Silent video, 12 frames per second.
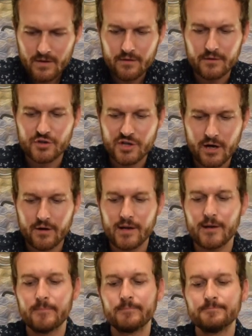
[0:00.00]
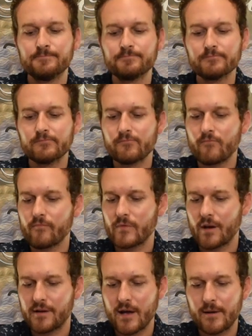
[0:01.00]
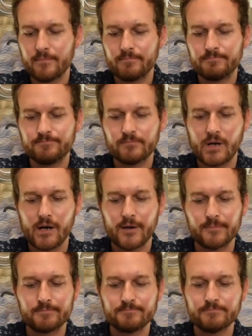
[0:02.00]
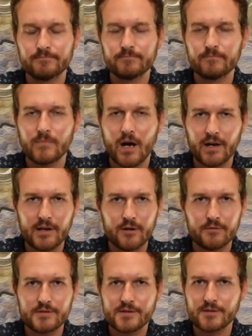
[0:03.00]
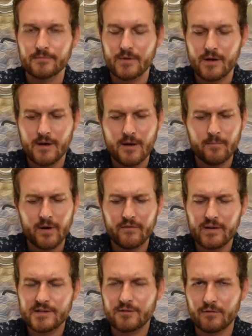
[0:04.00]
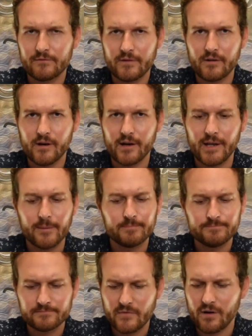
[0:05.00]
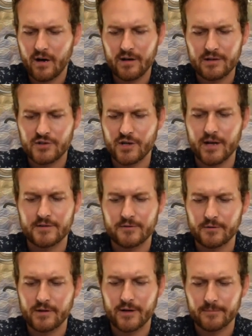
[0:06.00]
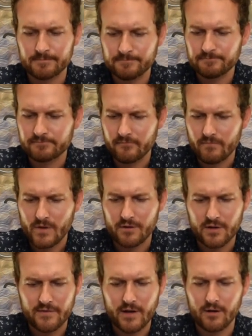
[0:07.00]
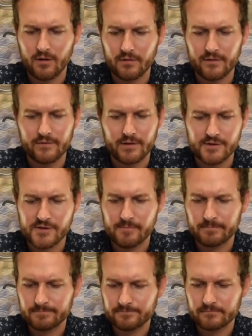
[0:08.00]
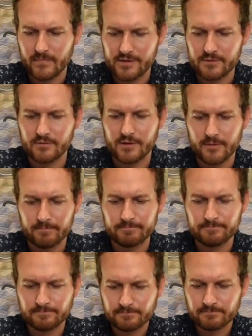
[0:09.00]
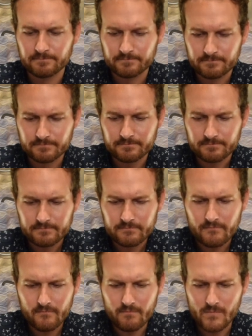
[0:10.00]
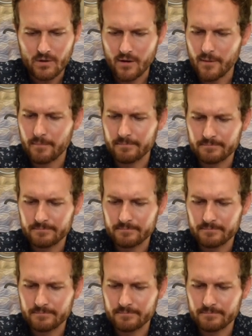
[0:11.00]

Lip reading: The sherry, again, honey notes. Balvenie is known for their honey. Their honey shines through here. You get that all in the finish. That's really good. Yeah.